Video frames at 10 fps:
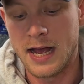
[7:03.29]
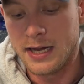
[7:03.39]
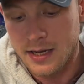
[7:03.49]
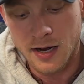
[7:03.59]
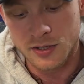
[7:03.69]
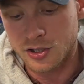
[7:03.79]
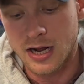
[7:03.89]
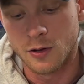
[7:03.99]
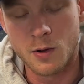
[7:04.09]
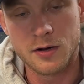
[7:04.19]
Any kind of
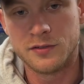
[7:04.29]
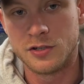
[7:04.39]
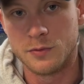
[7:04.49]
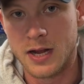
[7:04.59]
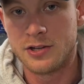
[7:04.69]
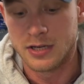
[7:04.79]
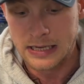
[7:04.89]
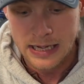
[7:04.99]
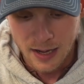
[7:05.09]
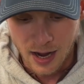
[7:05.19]
shallow water situation,
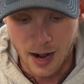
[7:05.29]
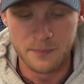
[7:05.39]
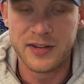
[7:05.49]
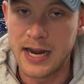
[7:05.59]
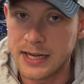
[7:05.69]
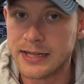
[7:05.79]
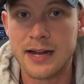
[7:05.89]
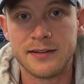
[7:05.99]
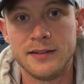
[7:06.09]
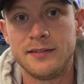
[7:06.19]
I'm taking
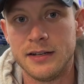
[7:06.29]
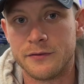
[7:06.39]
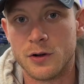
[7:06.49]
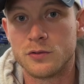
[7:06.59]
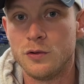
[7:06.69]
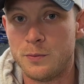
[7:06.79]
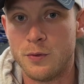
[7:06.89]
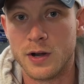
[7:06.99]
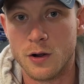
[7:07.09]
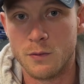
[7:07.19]
that DC Evoke
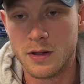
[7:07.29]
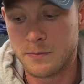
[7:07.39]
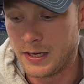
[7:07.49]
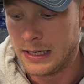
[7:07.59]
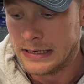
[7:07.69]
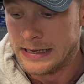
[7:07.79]
2.0 with me.